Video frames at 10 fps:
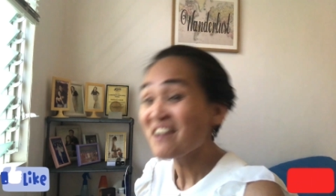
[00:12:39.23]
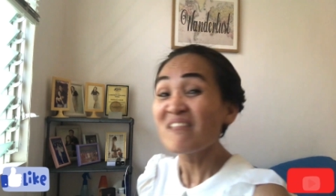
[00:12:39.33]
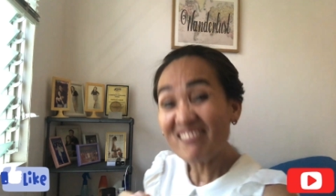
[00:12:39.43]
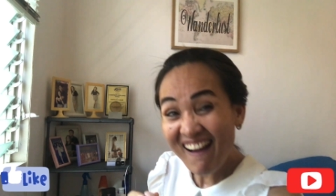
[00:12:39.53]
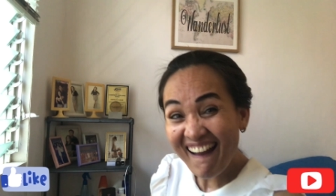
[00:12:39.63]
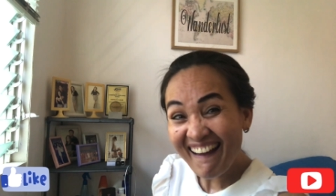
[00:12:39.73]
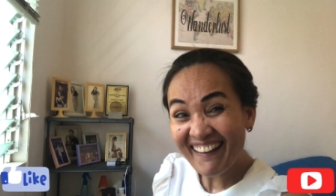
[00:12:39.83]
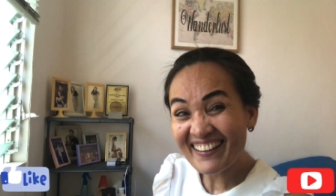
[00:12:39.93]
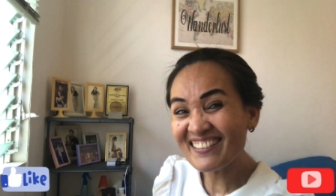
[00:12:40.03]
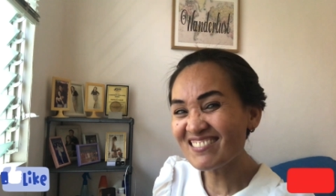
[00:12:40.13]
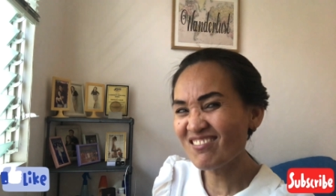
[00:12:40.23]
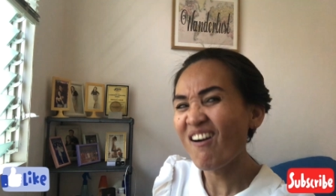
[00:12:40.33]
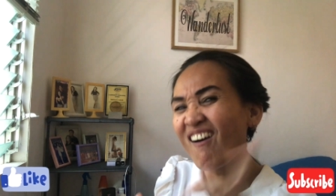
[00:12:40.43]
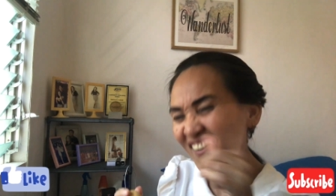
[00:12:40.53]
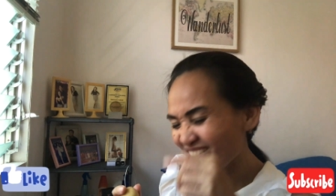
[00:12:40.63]
Right?
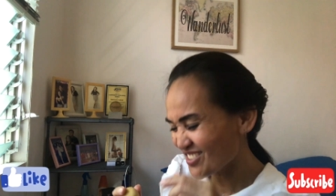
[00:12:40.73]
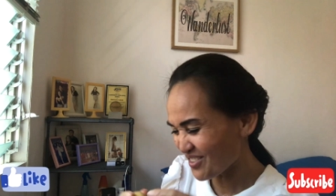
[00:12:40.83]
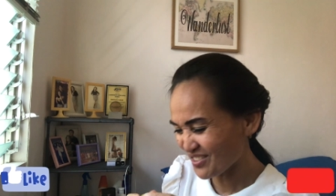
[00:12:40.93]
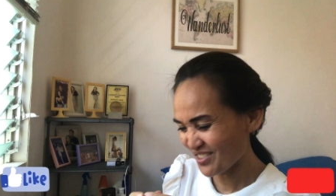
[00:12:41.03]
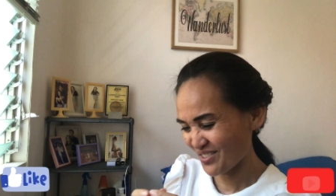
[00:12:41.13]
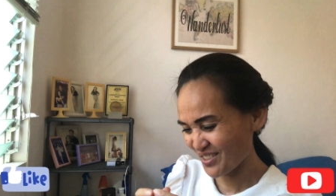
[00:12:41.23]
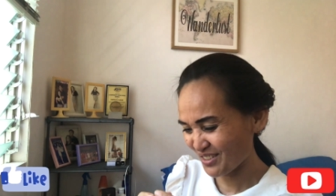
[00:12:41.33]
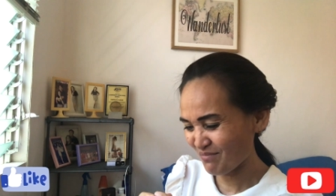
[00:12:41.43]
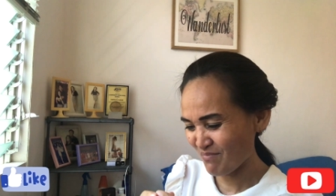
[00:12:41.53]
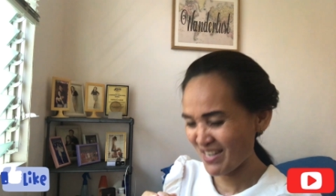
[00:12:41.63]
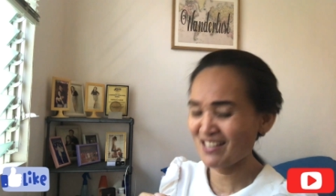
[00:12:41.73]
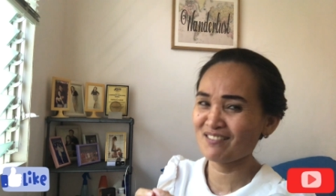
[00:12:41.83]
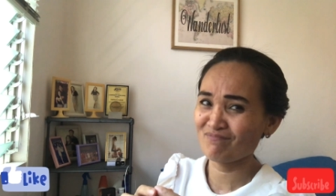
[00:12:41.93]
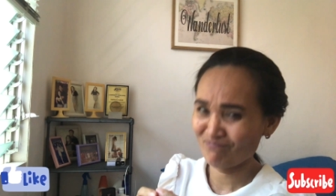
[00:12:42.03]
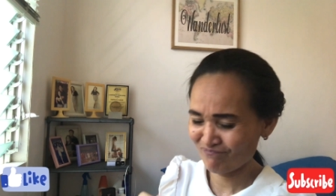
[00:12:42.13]
No, don't hurt
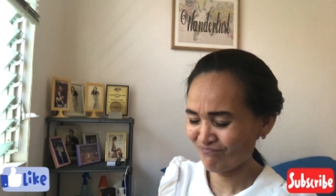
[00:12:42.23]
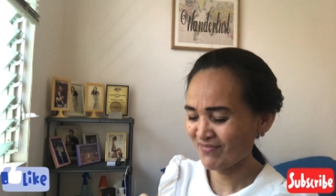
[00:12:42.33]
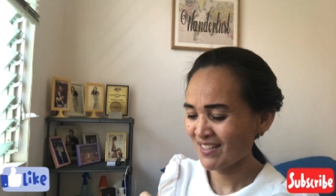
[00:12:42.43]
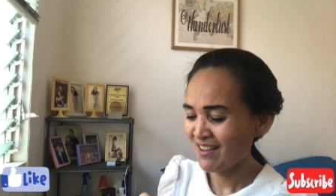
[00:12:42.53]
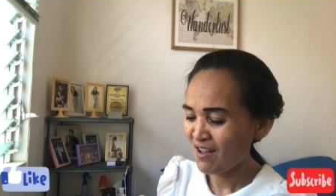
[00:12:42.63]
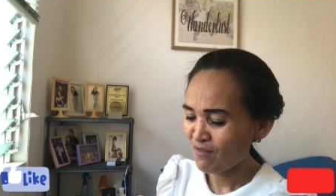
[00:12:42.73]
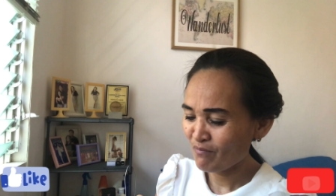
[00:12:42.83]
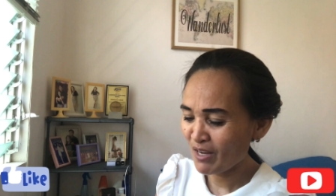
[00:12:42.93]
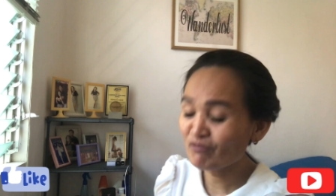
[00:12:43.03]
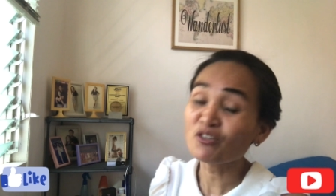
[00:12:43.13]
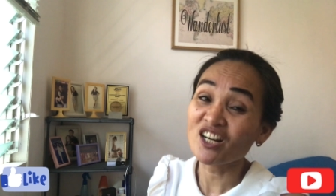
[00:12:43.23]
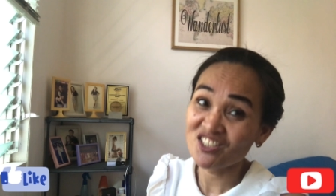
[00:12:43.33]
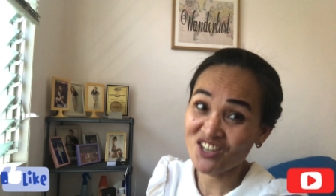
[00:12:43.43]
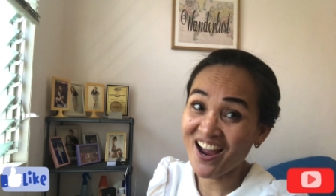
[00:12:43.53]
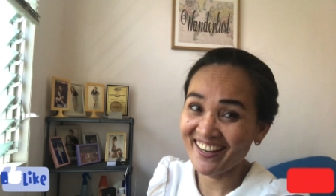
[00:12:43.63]
my
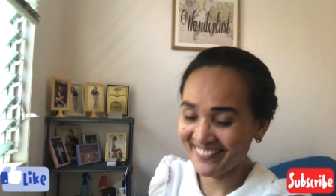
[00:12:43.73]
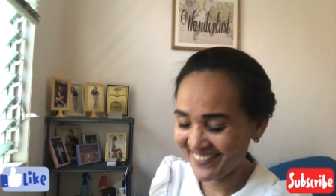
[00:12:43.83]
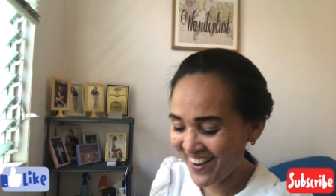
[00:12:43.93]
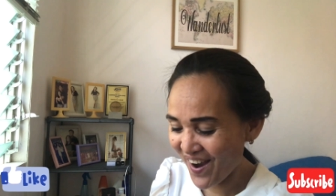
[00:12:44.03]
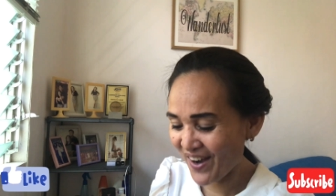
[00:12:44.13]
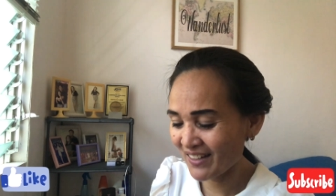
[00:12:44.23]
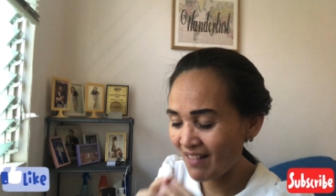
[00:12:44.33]
fragile heart.